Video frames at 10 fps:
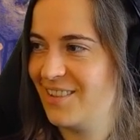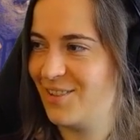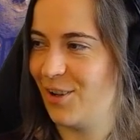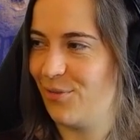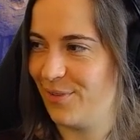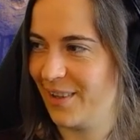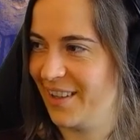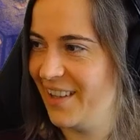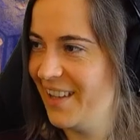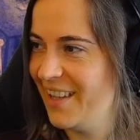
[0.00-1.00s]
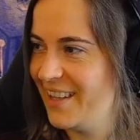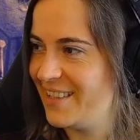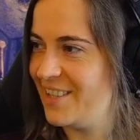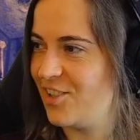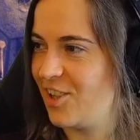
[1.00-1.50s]
Sophia.
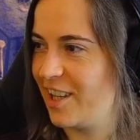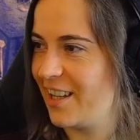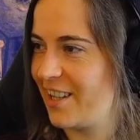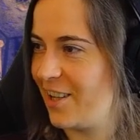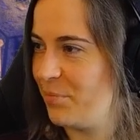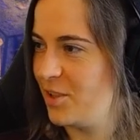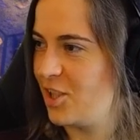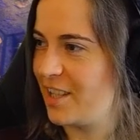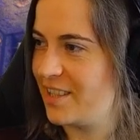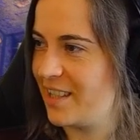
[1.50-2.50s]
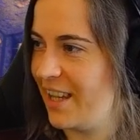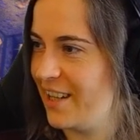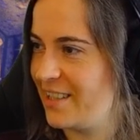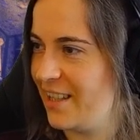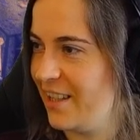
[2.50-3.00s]
Is you can get a couple of chickens and
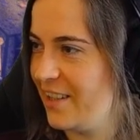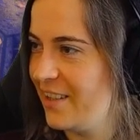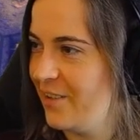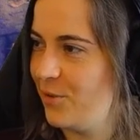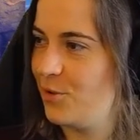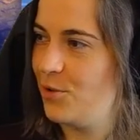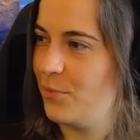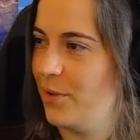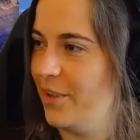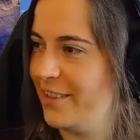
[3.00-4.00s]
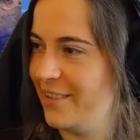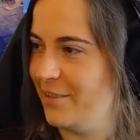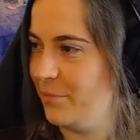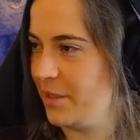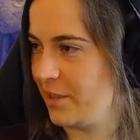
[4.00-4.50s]
Countdown or New World.
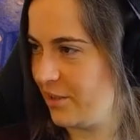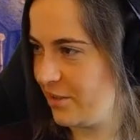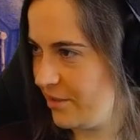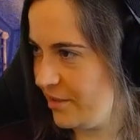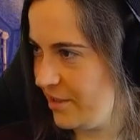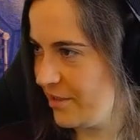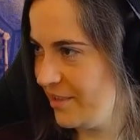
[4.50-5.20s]
Oh my god.